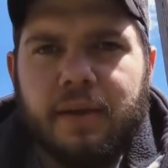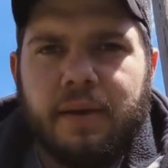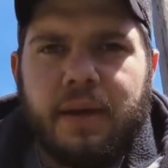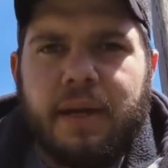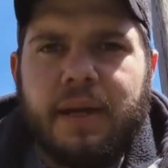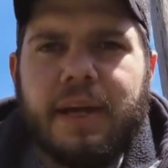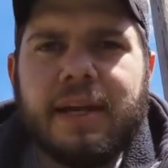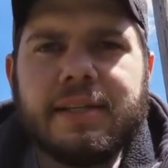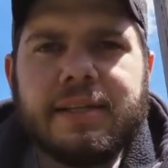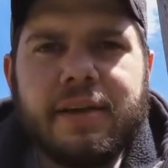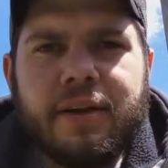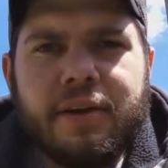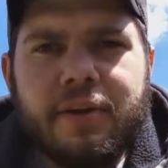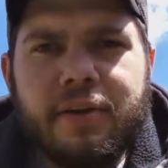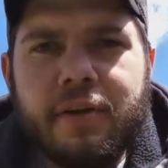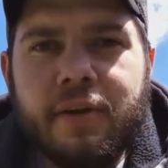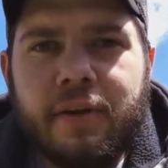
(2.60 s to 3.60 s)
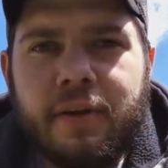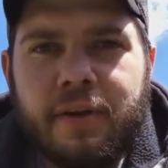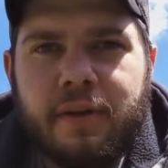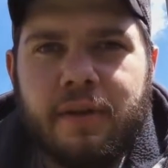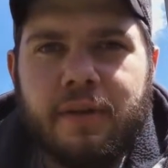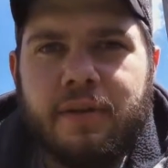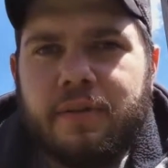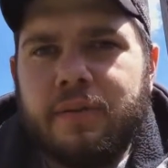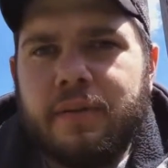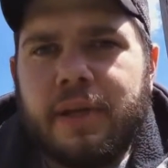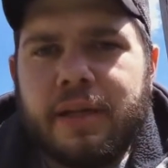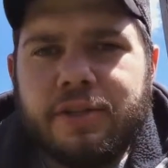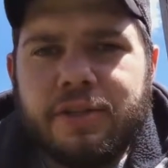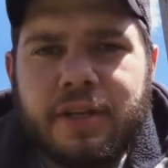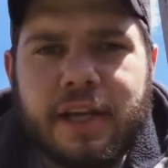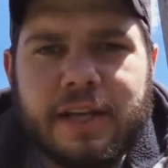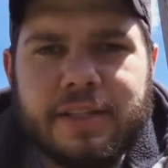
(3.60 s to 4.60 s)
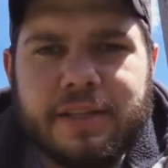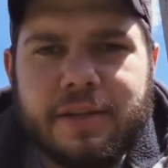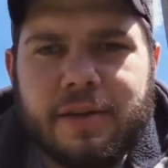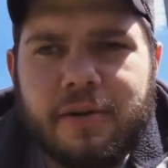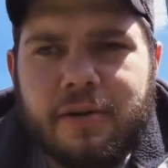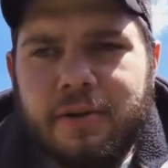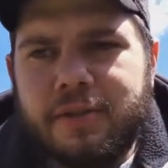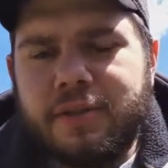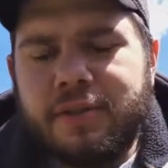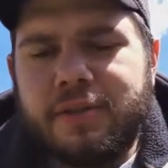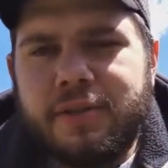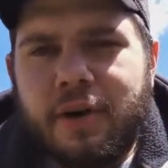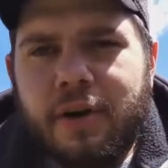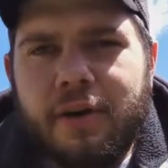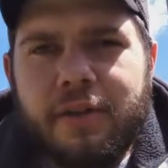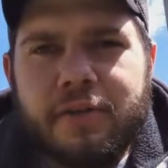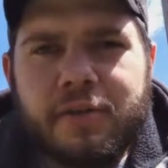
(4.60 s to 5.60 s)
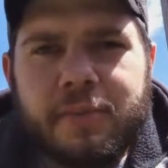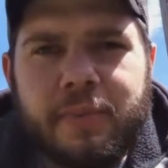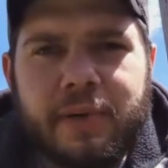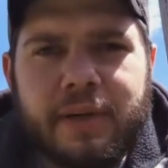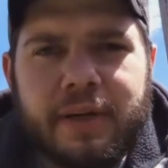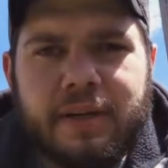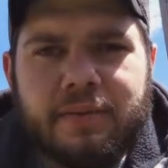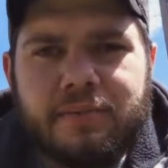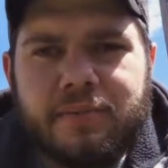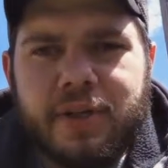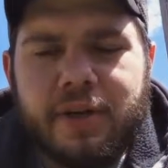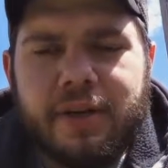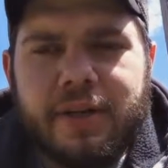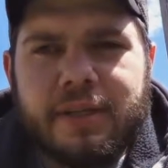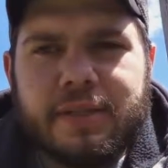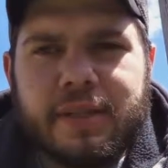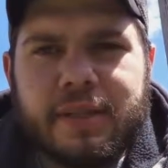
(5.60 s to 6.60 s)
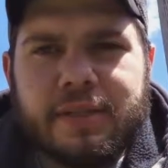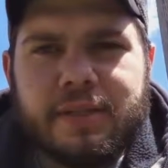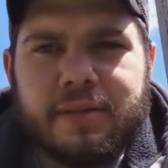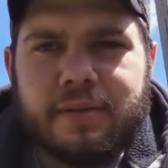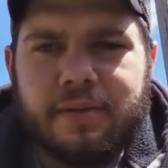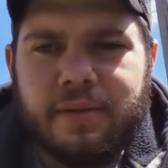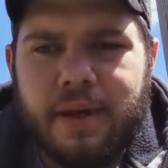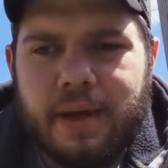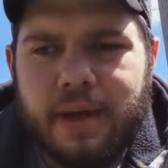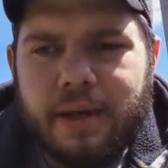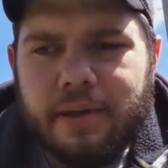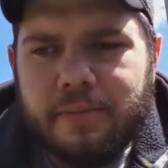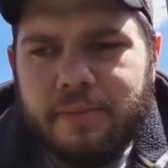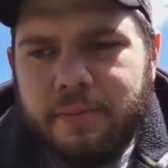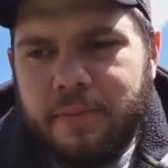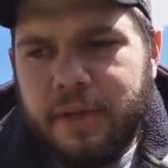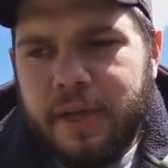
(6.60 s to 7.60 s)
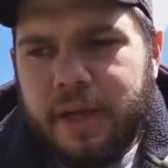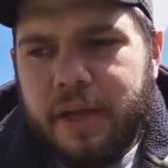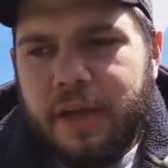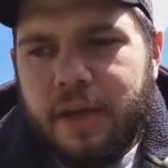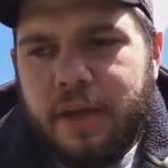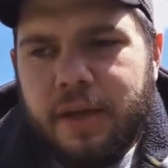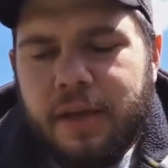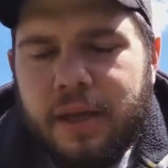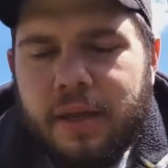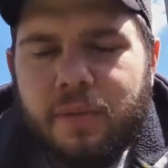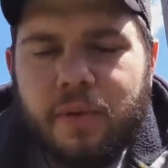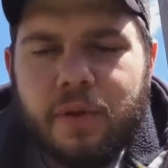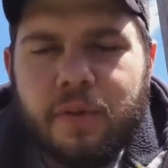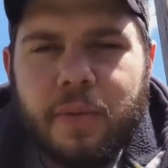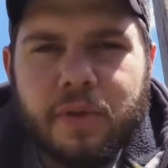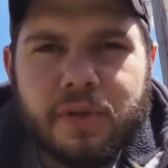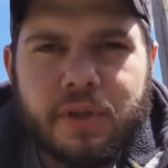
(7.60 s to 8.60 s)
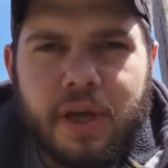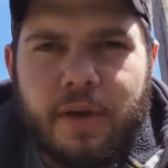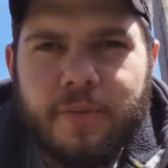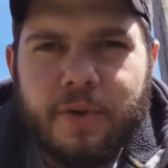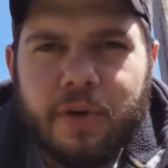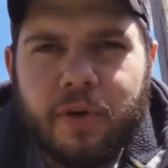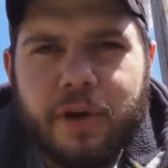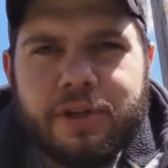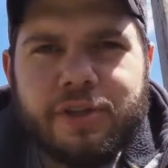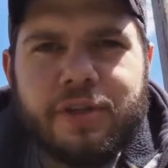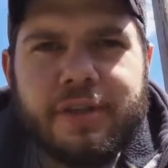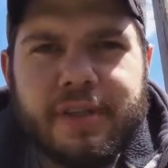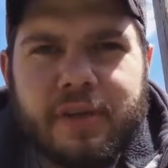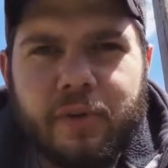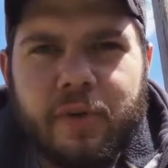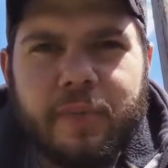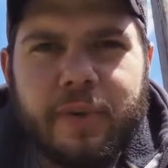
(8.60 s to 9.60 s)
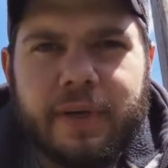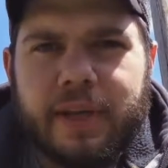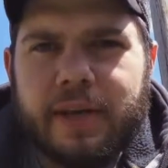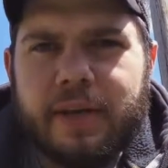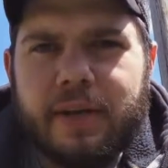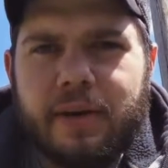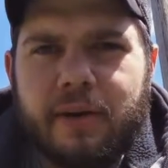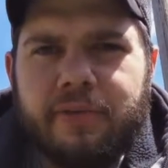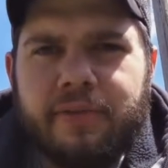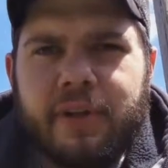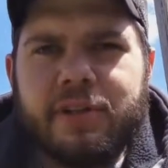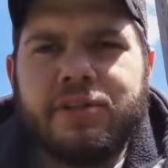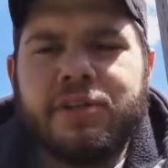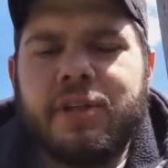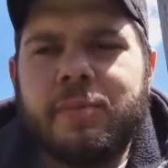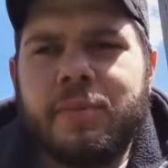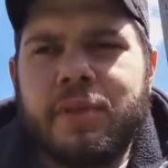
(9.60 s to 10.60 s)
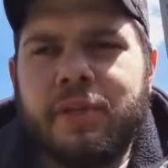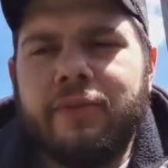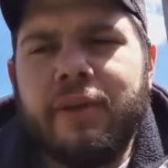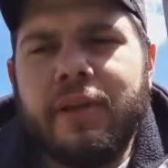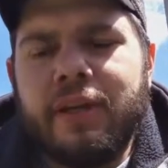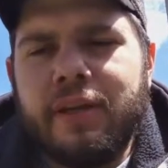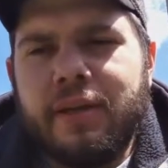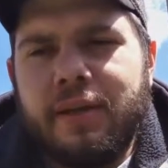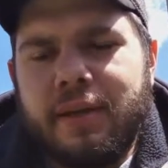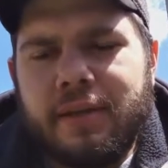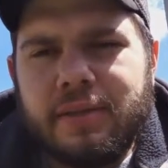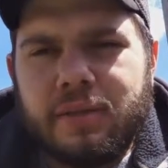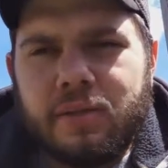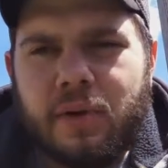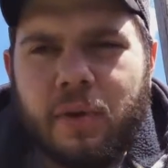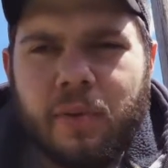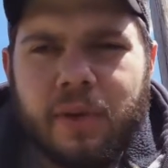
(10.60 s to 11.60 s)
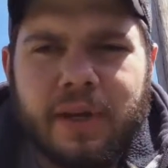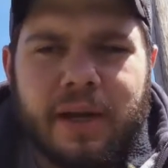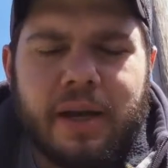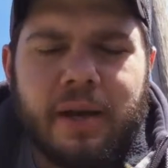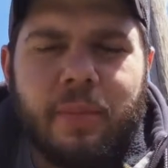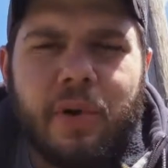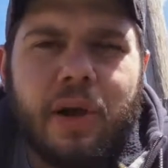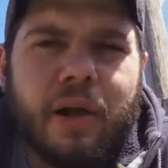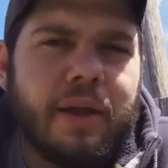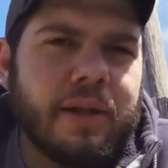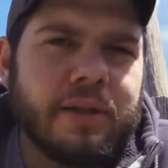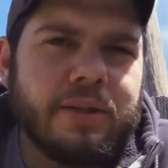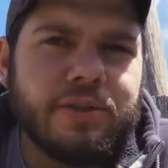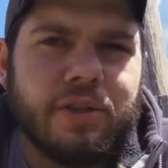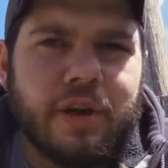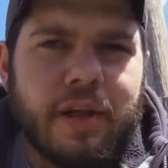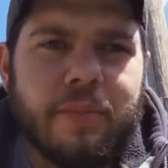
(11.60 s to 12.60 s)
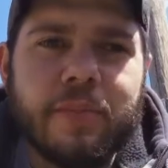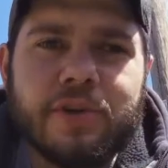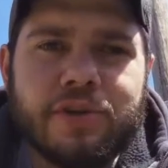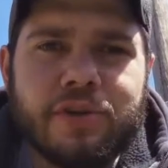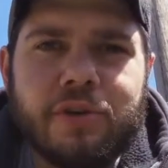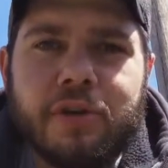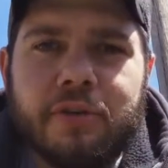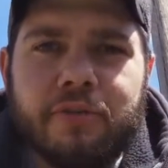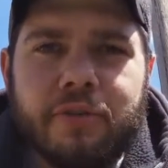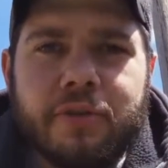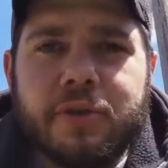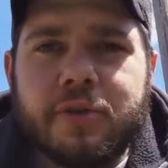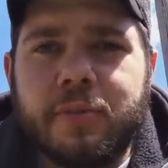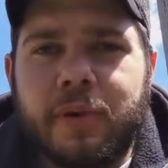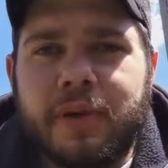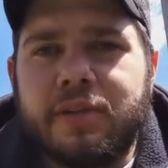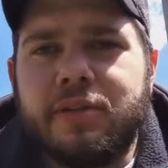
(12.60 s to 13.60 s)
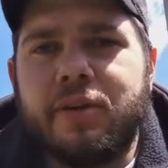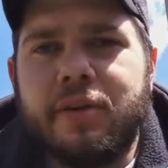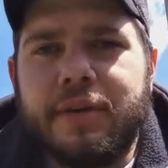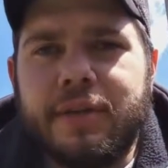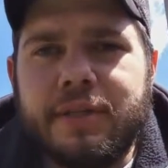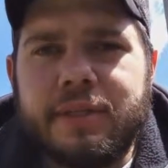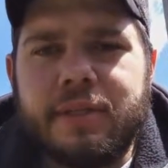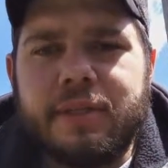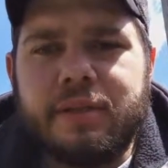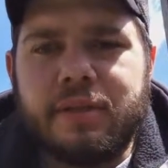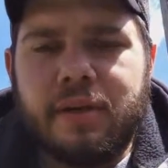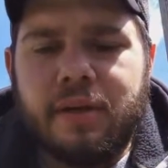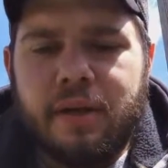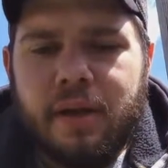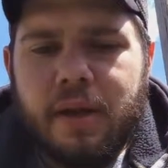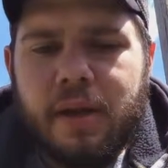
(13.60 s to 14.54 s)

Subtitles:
Hey guys, how you doing? As you guys know, it's the start of the spring turkey season. And one of the most common questions that we've been getting here at Fletch Deep TV is, what kind of broadheads should I be shooting for the spring turkey season?